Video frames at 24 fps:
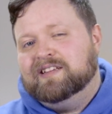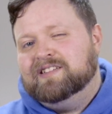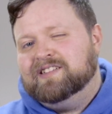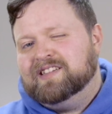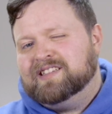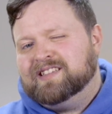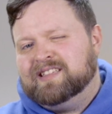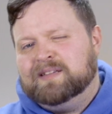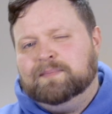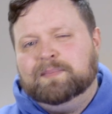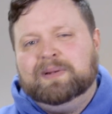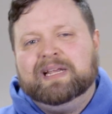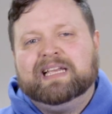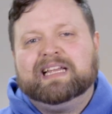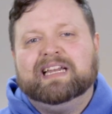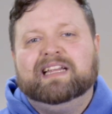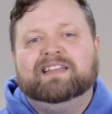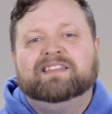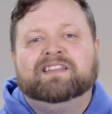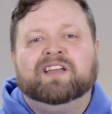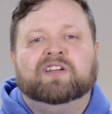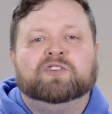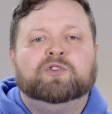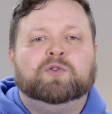Just simply get
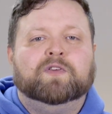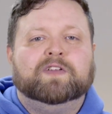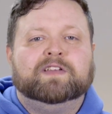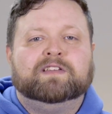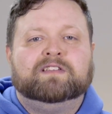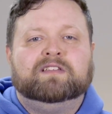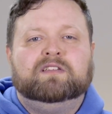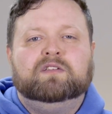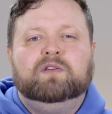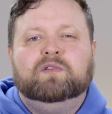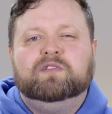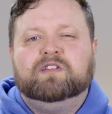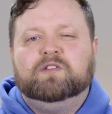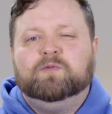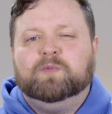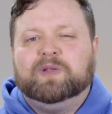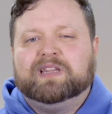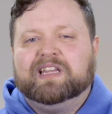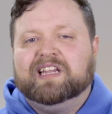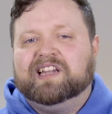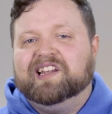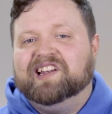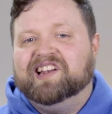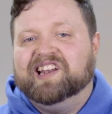in touch with us using
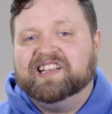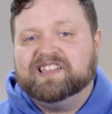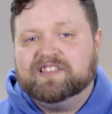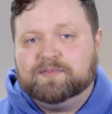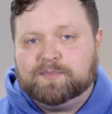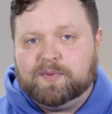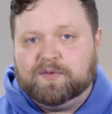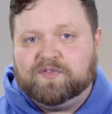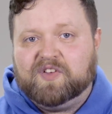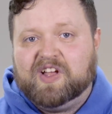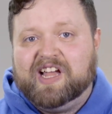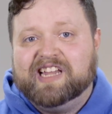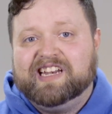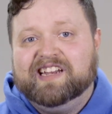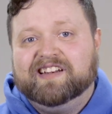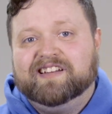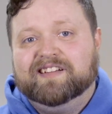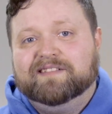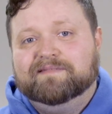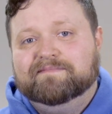one of the links provided.